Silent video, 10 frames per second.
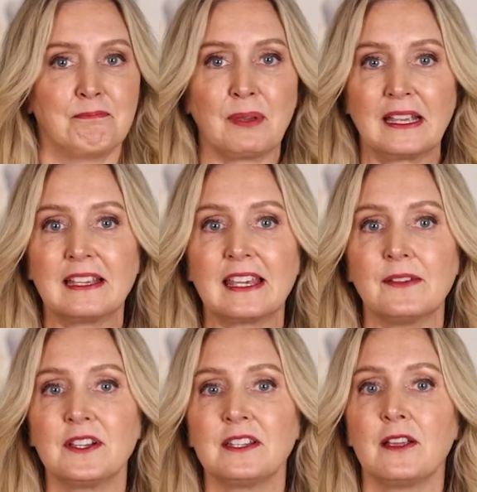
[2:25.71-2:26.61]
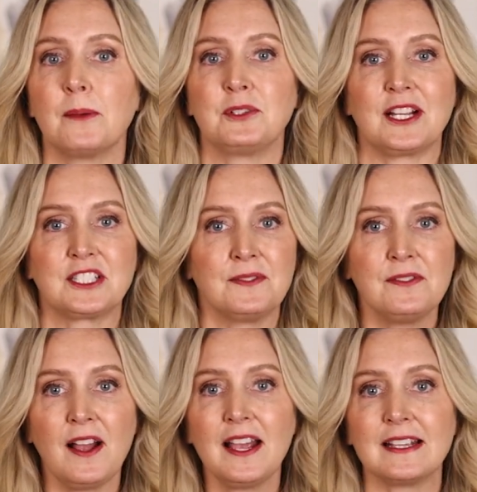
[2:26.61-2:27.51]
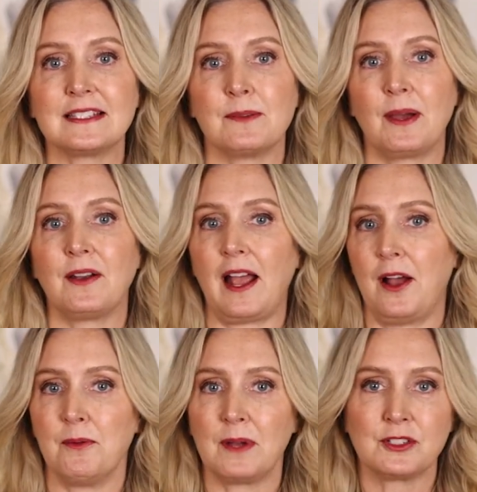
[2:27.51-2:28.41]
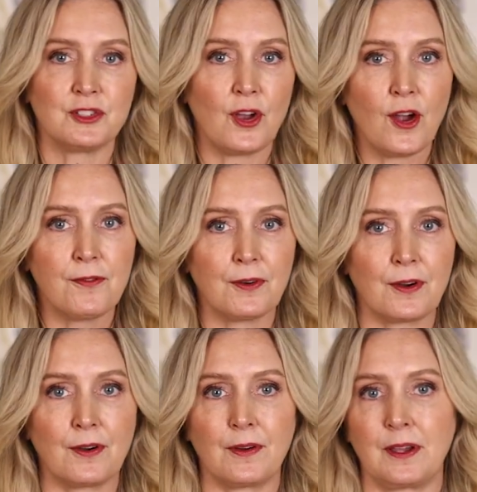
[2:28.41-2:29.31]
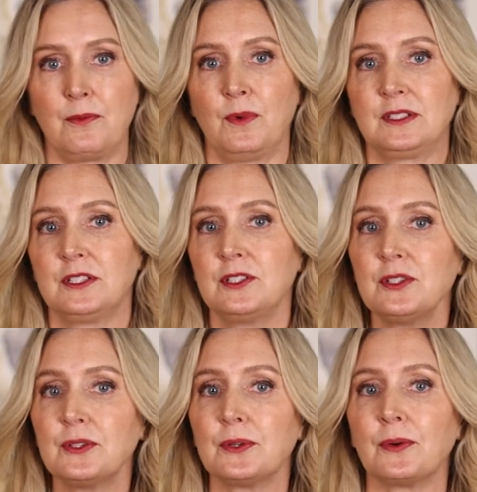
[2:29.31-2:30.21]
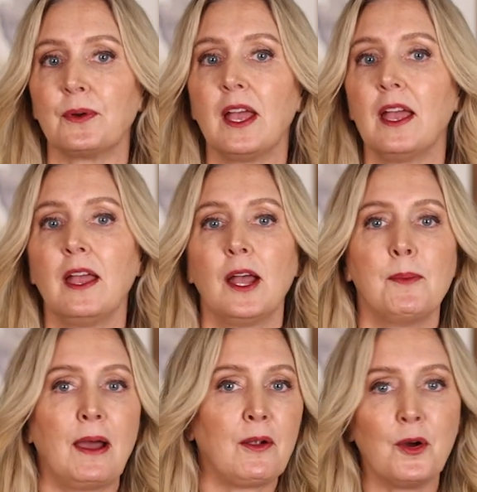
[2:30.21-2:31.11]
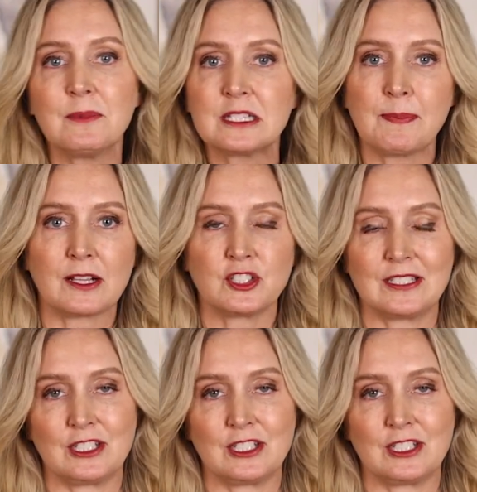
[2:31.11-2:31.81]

being given objective advice about how much to offer and what to do about home inspection